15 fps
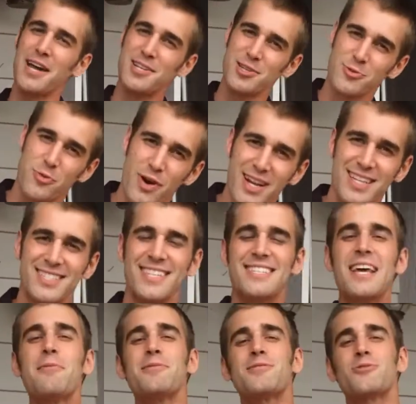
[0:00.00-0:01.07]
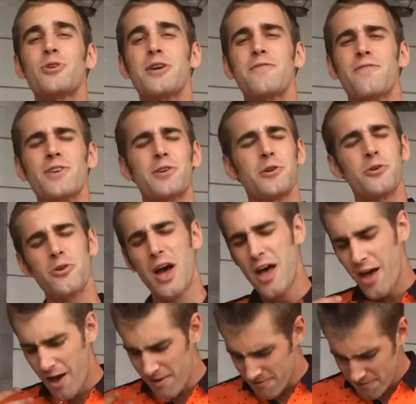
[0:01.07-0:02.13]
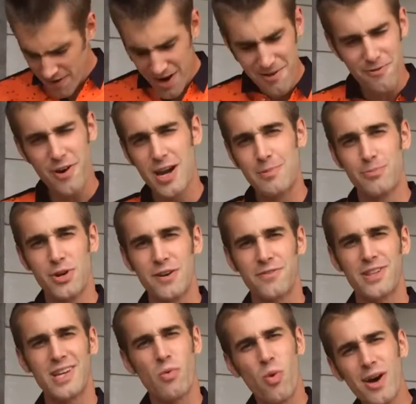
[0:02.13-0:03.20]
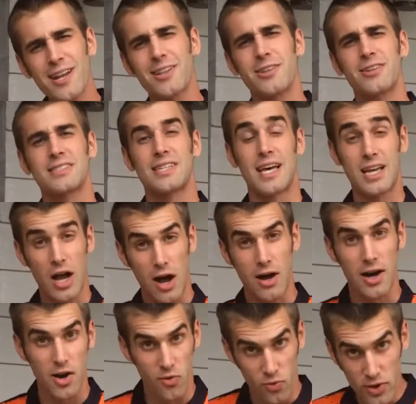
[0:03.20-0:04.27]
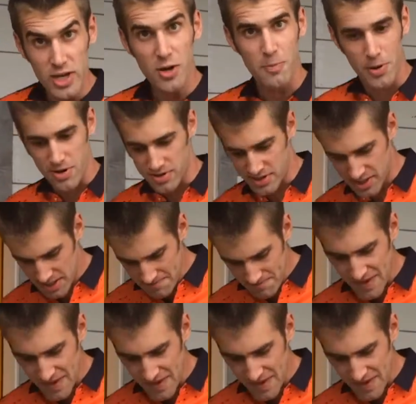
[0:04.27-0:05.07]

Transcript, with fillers: I just wanted to demonstrate for you uh, very, very briefly what it looks like on a real person,